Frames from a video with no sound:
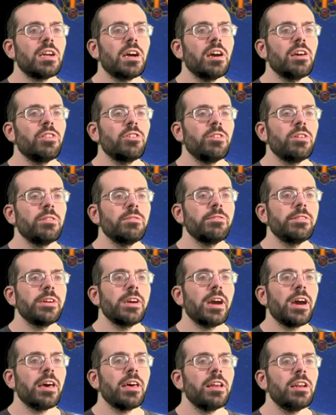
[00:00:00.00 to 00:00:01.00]
either in
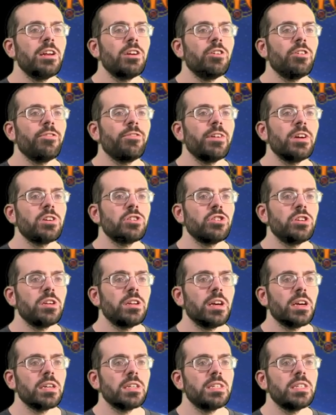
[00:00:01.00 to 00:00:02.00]
reality or fiction,
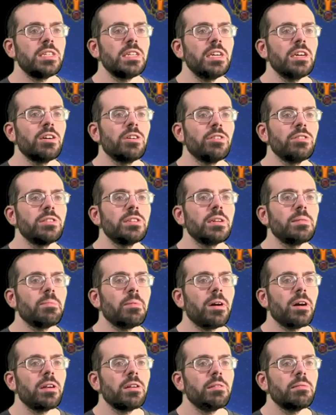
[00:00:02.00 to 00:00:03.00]
like seals,
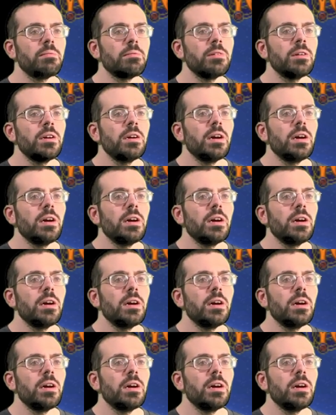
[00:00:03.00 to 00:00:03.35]
abominable